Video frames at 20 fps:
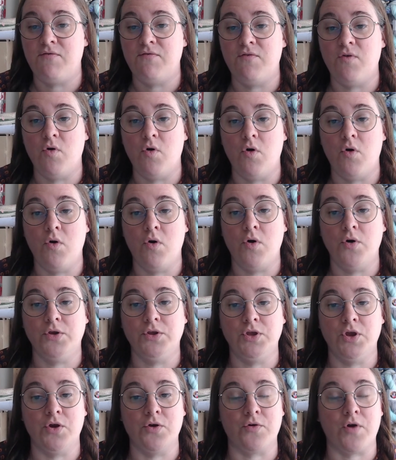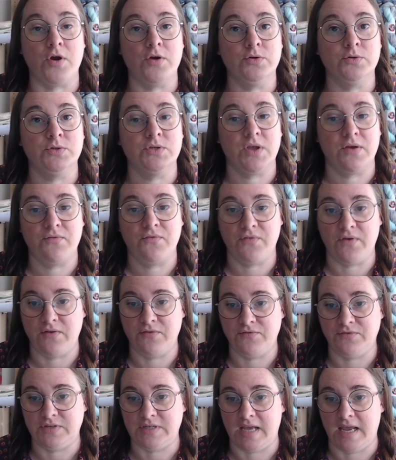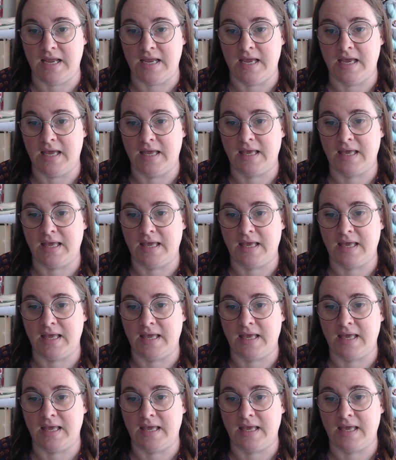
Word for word: four euros fifty.